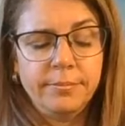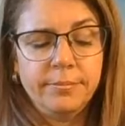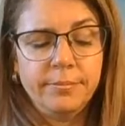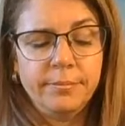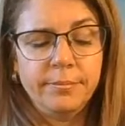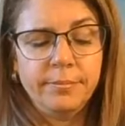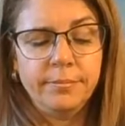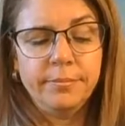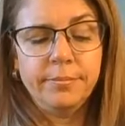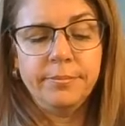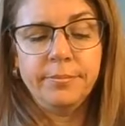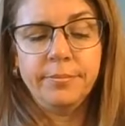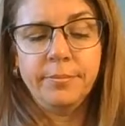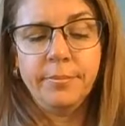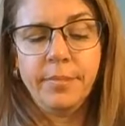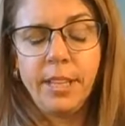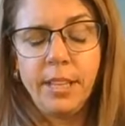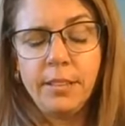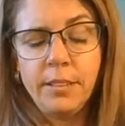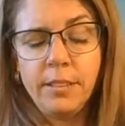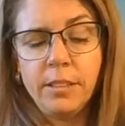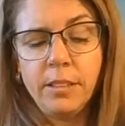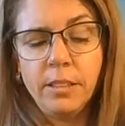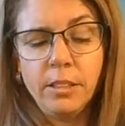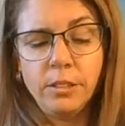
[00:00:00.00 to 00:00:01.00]
Mm,
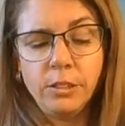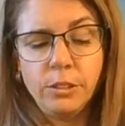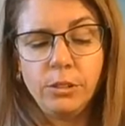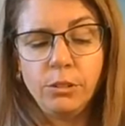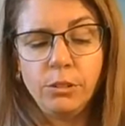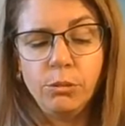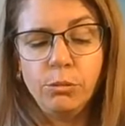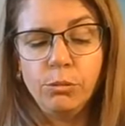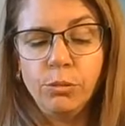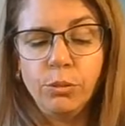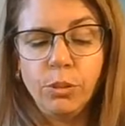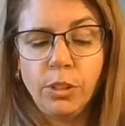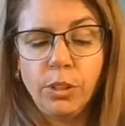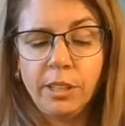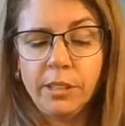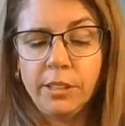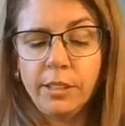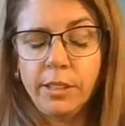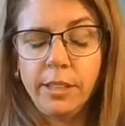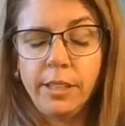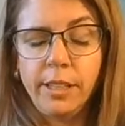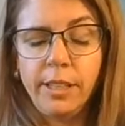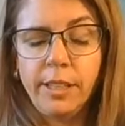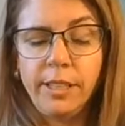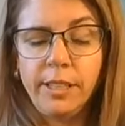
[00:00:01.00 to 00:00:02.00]
that's a little too
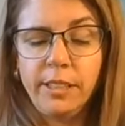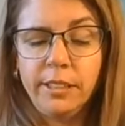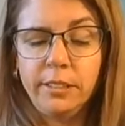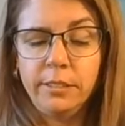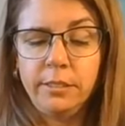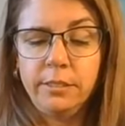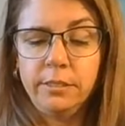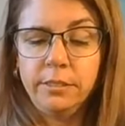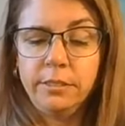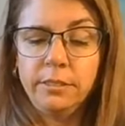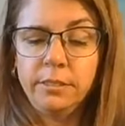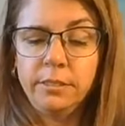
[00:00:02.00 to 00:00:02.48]
far ahead.